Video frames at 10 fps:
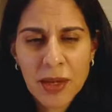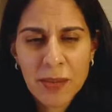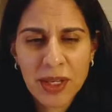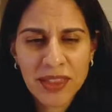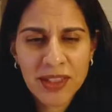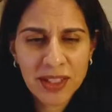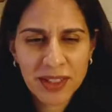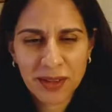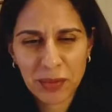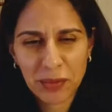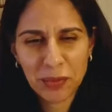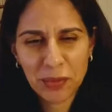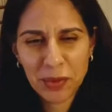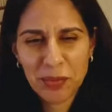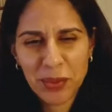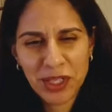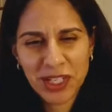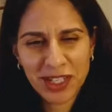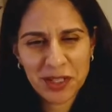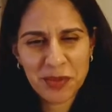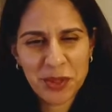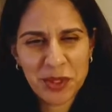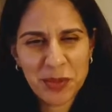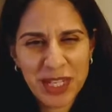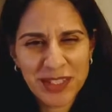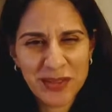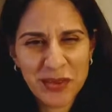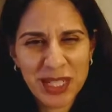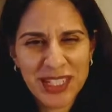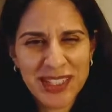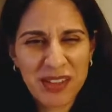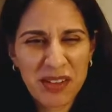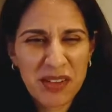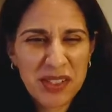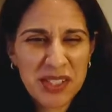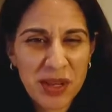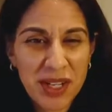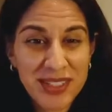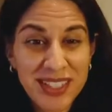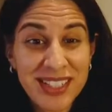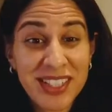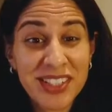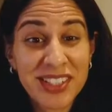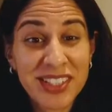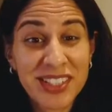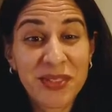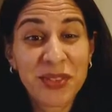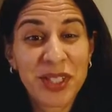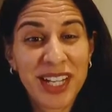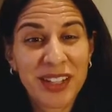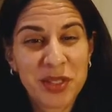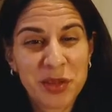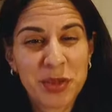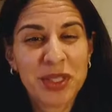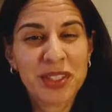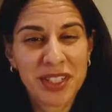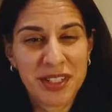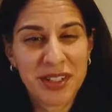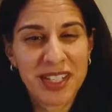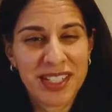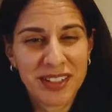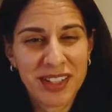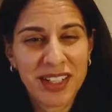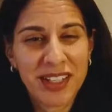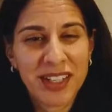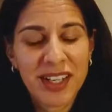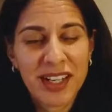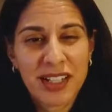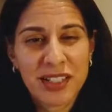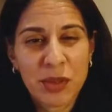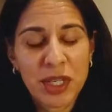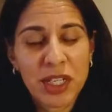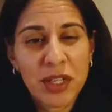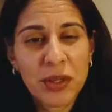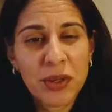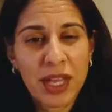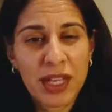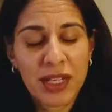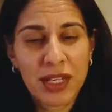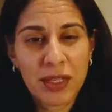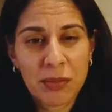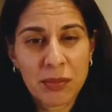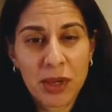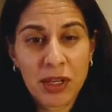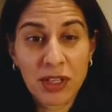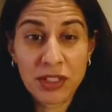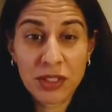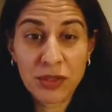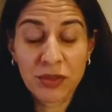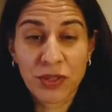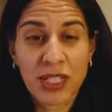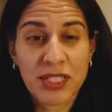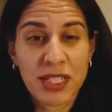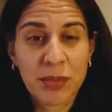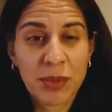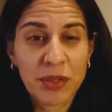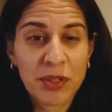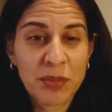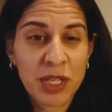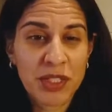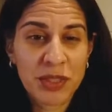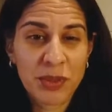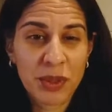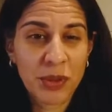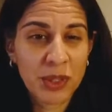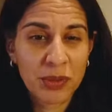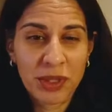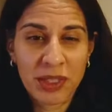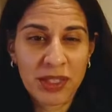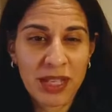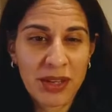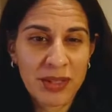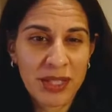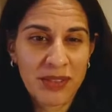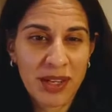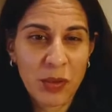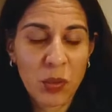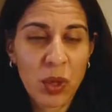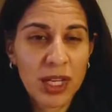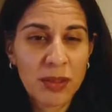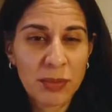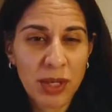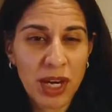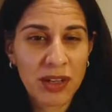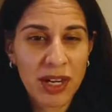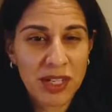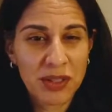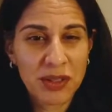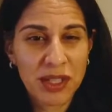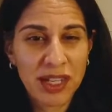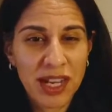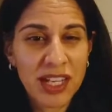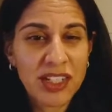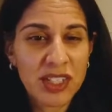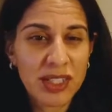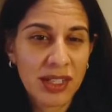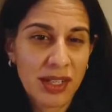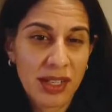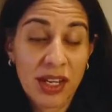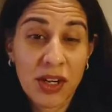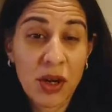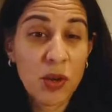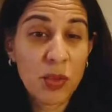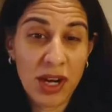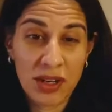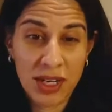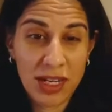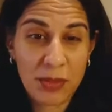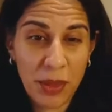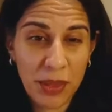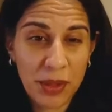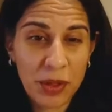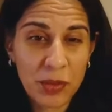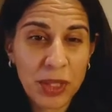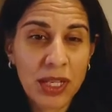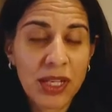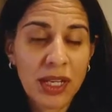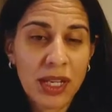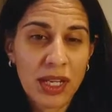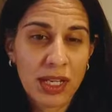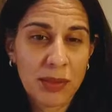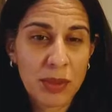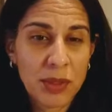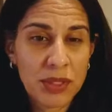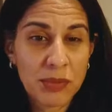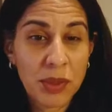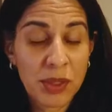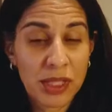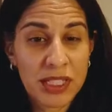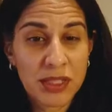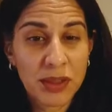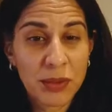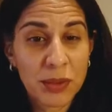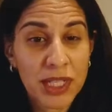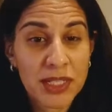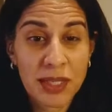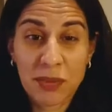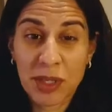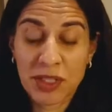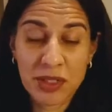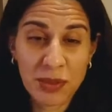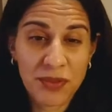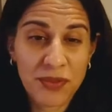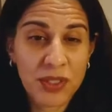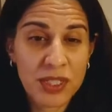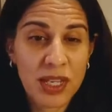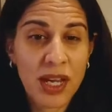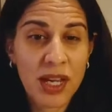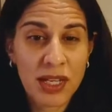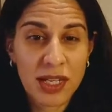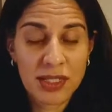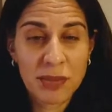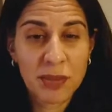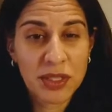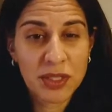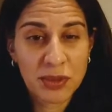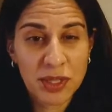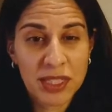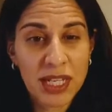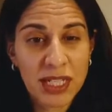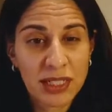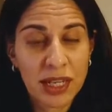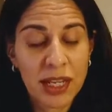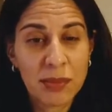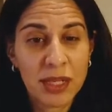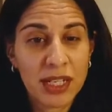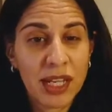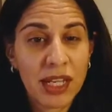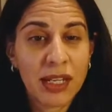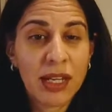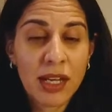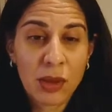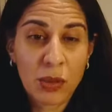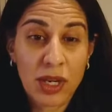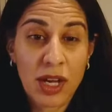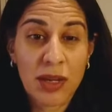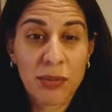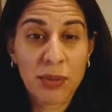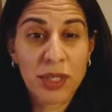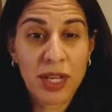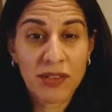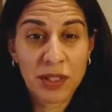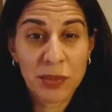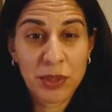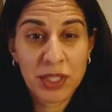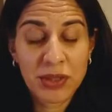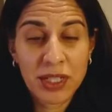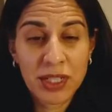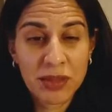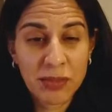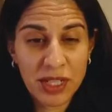But I think when putting it into perspective, we can see that all these trials had such different eligibility criteria so we knew that in Monarch 2, for example, those patients were only really allowed to have had one prior endocrine agent and no prior chemotherapy. And in Mona Lisa 3, some patients were first line and some patients were second line, but again, were not pre heavily pretreated.